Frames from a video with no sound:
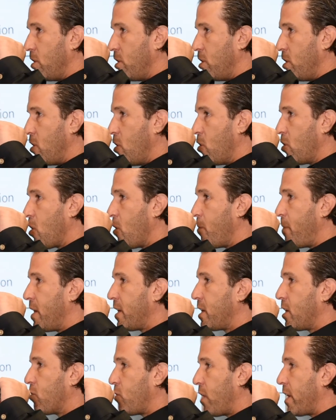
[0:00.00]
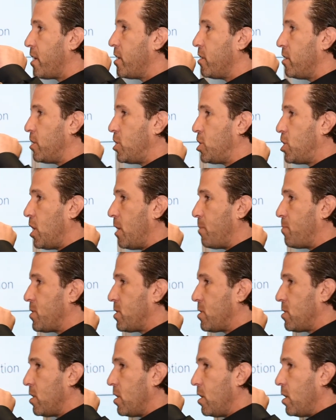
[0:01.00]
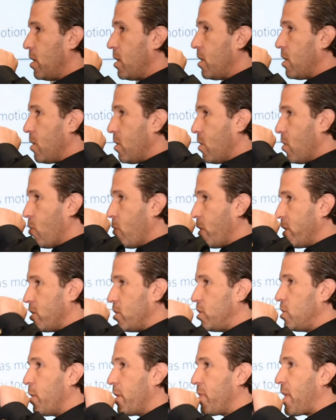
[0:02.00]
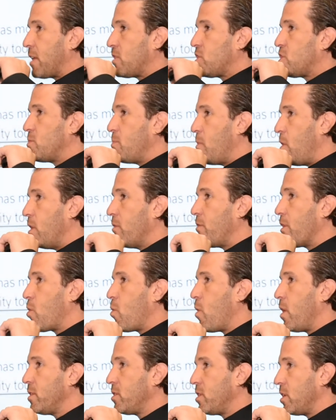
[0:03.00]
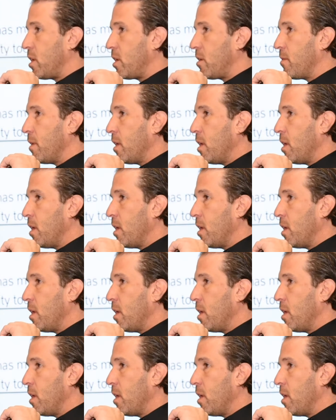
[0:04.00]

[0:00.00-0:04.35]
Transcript: You don't go making regular chips when you're doing that small of a quantity.